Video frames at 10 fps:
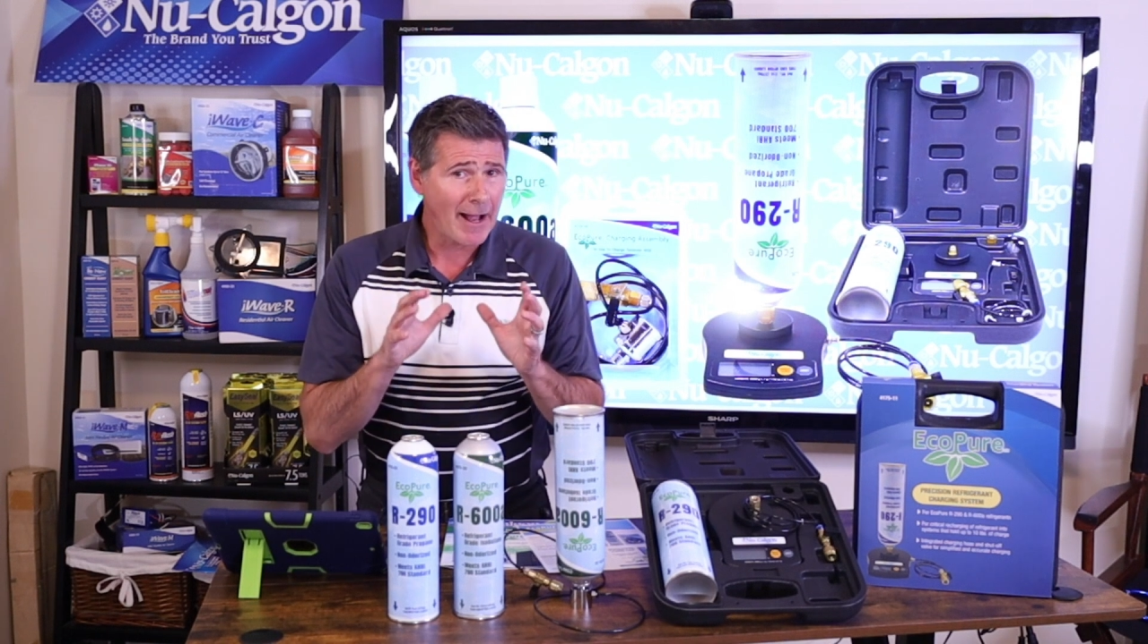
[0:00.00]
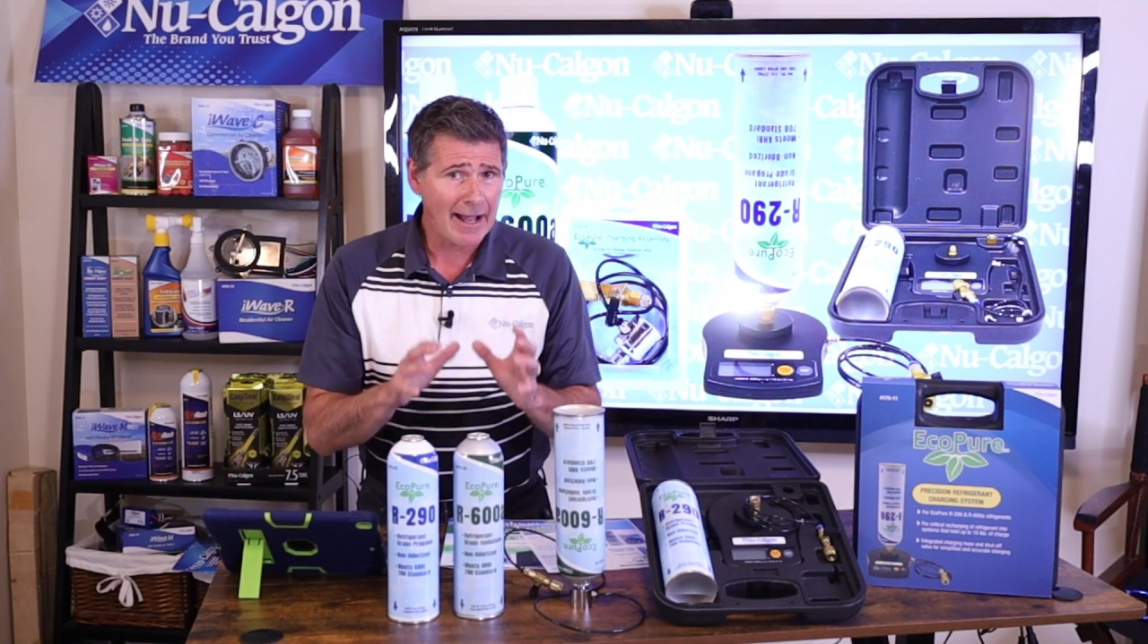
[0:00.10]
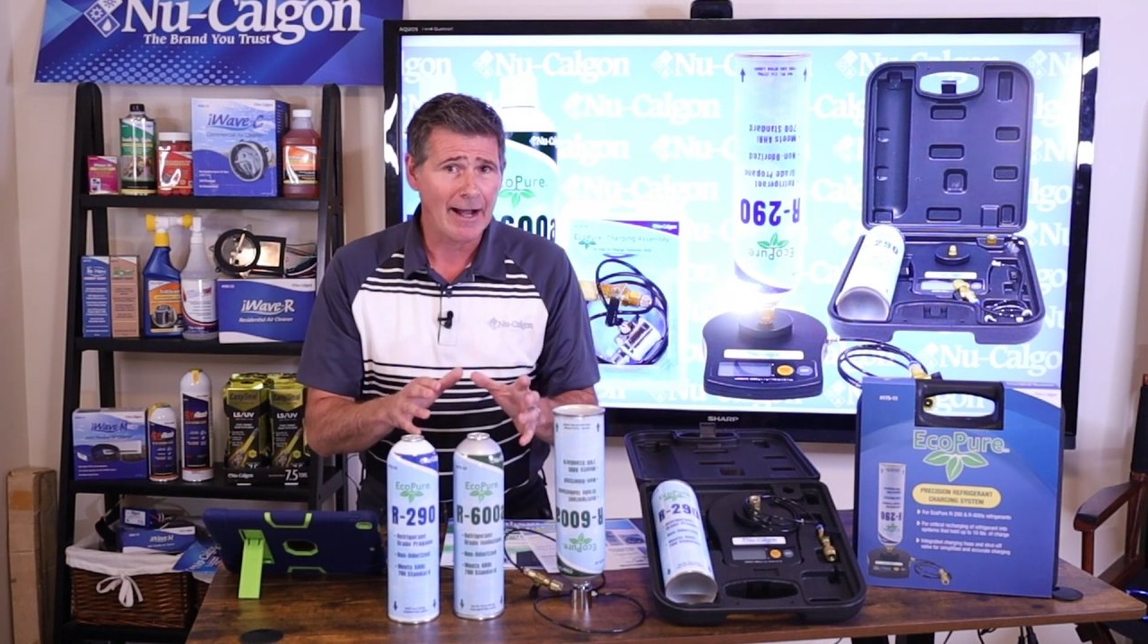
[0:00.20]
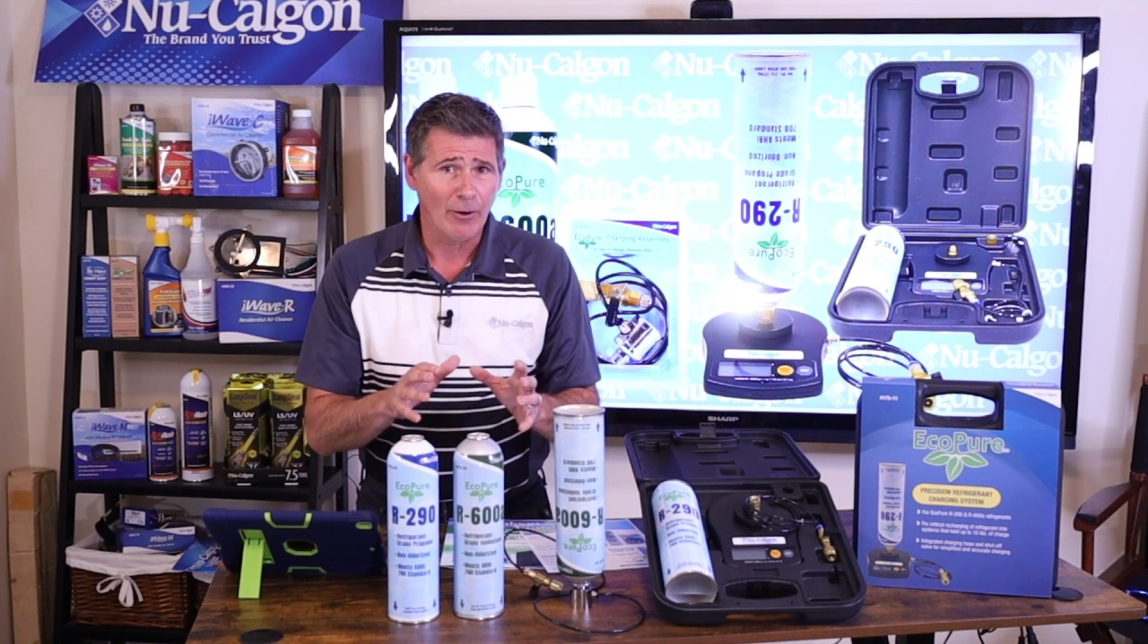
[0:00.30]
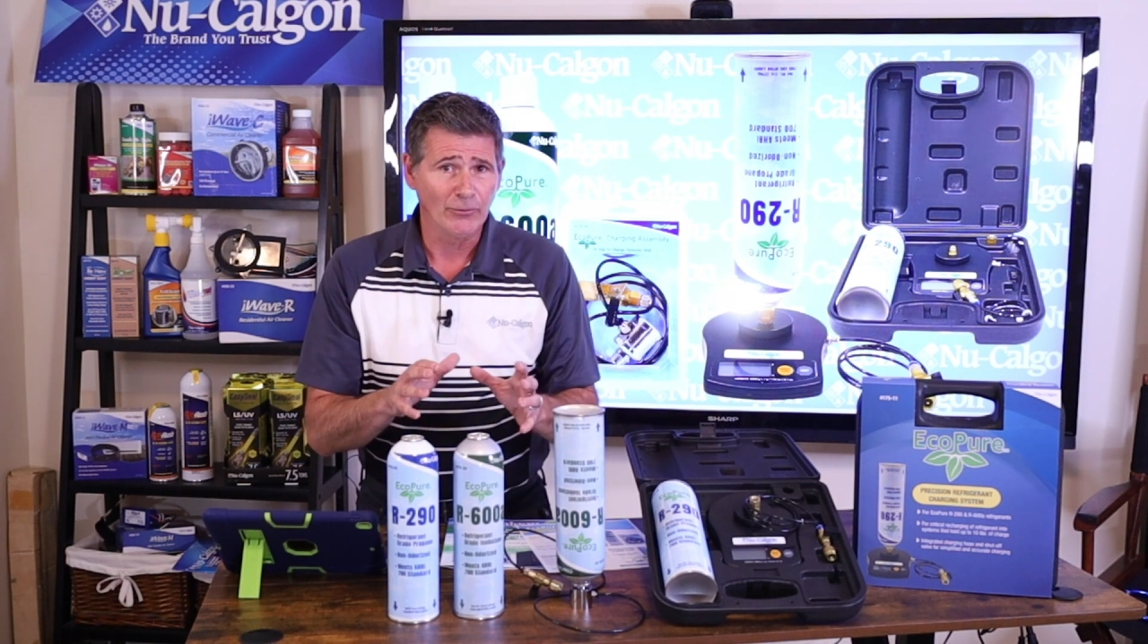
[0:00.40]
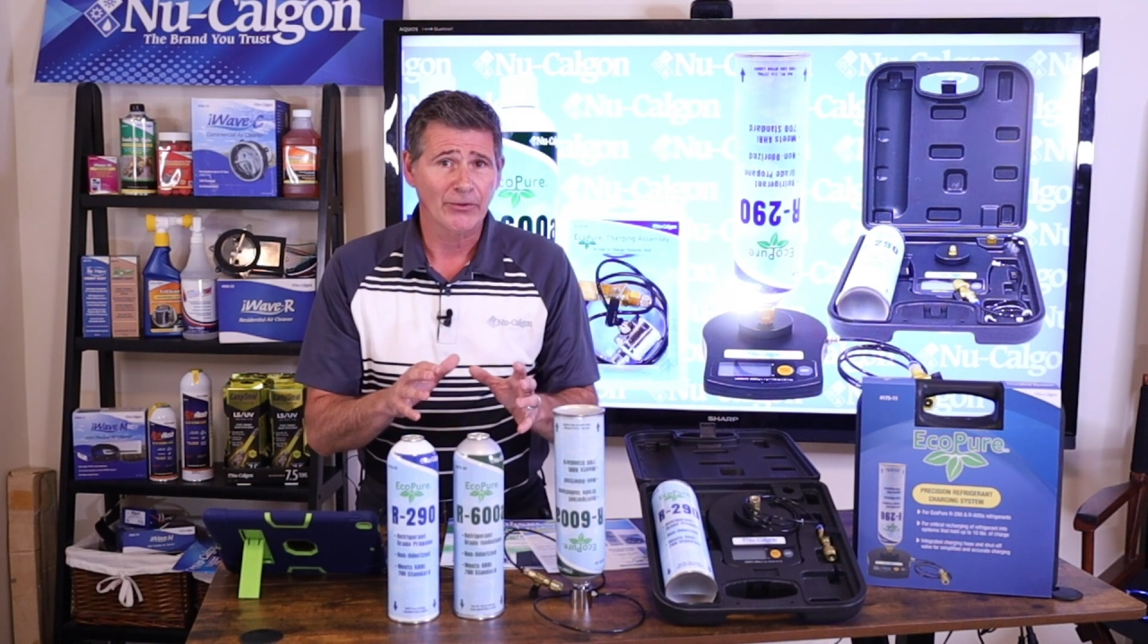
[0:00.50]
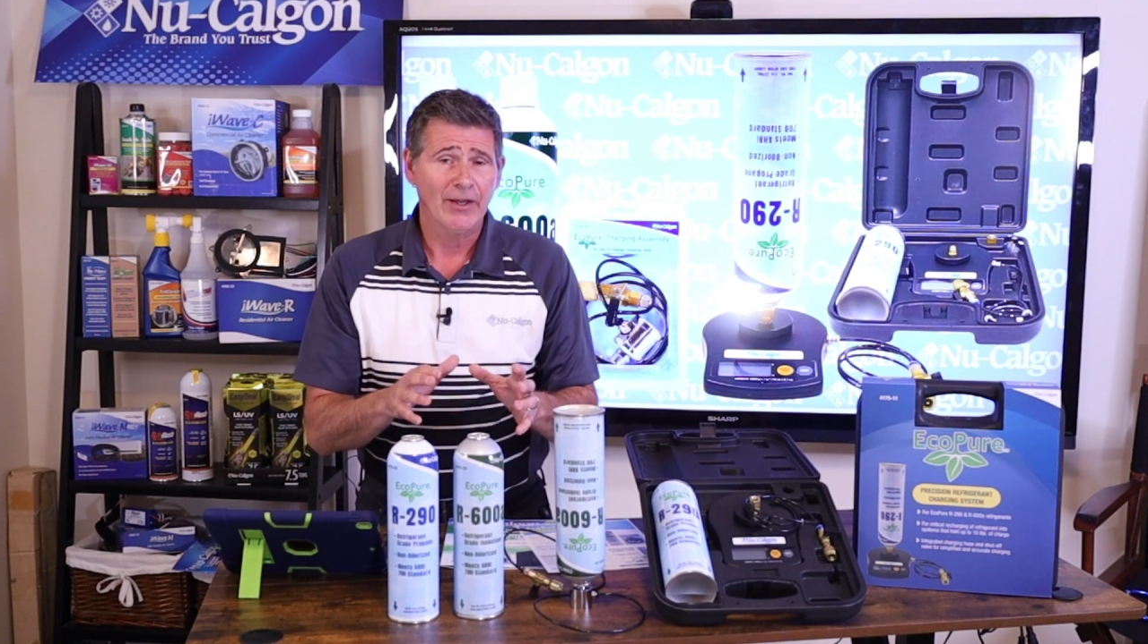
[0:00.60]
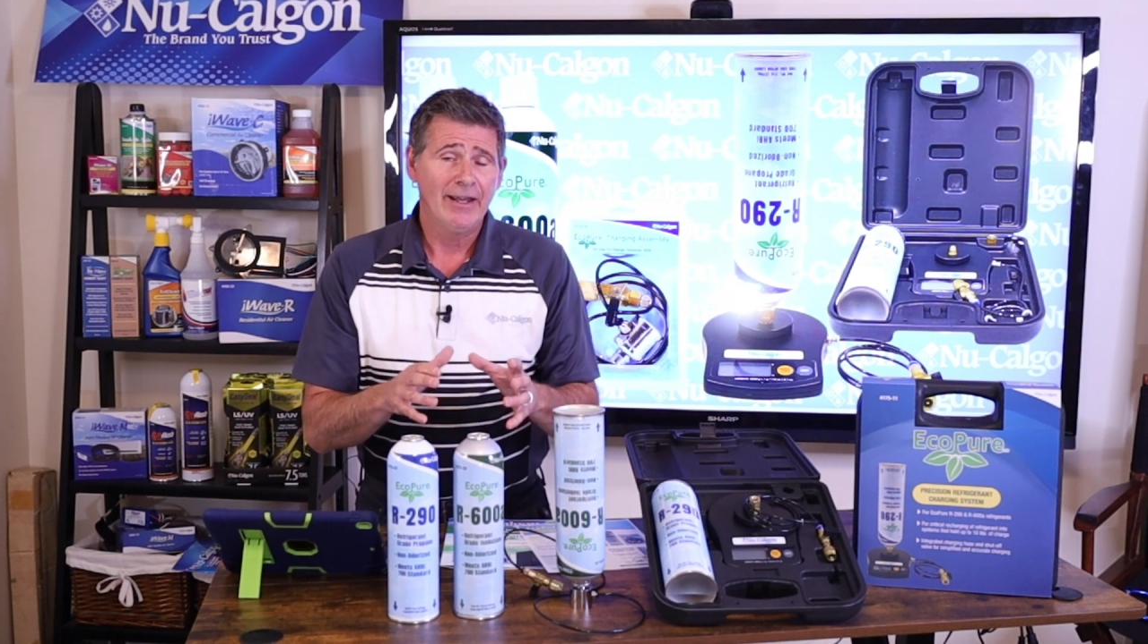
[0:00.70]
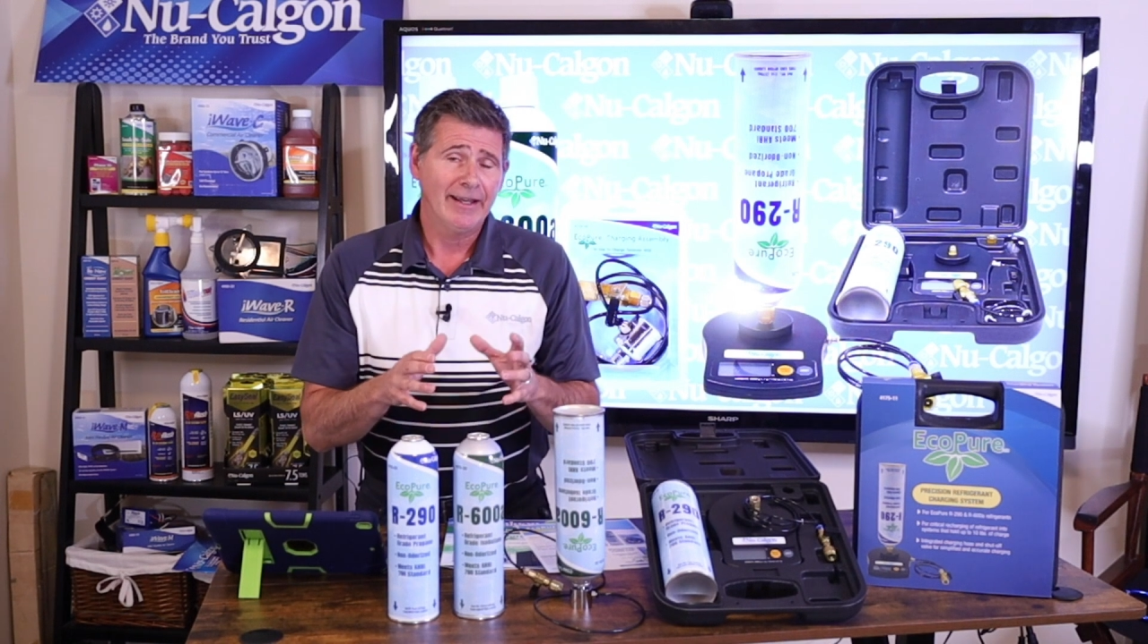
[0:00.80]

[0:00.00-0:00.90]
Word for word: pounds